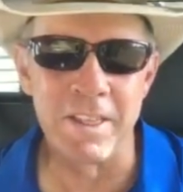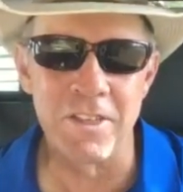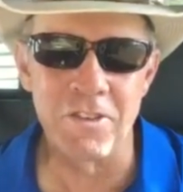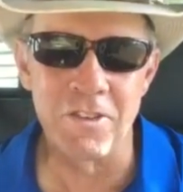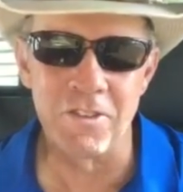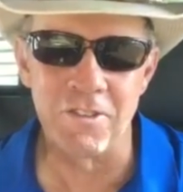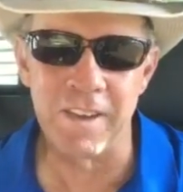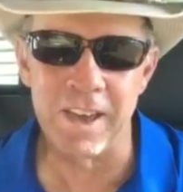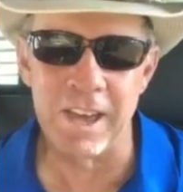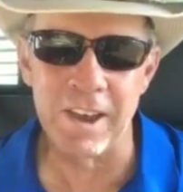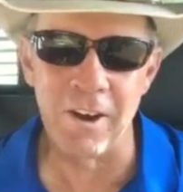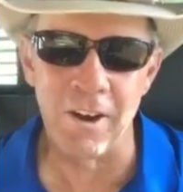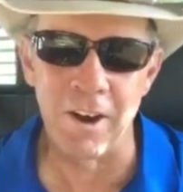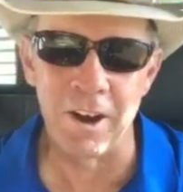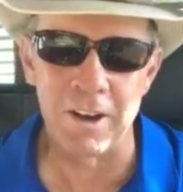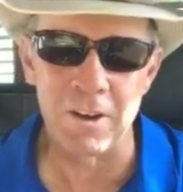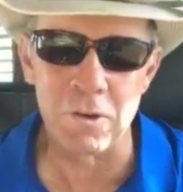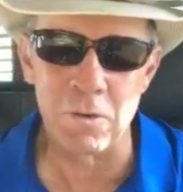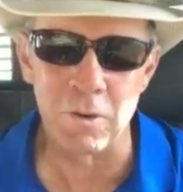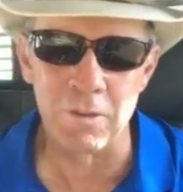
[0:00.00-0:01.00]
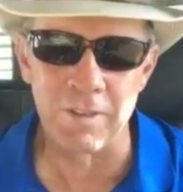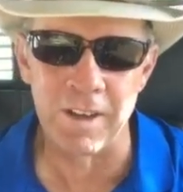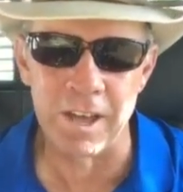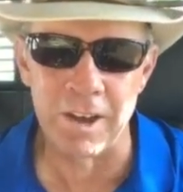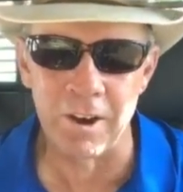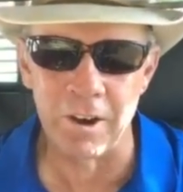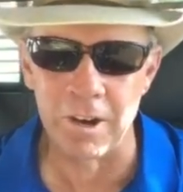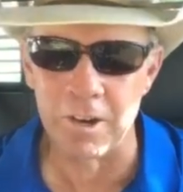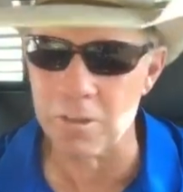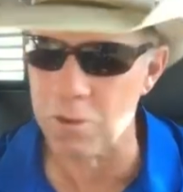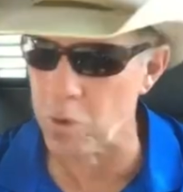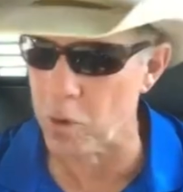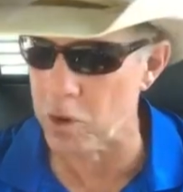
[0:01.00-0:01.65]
This is Van Hargis with Van Hargis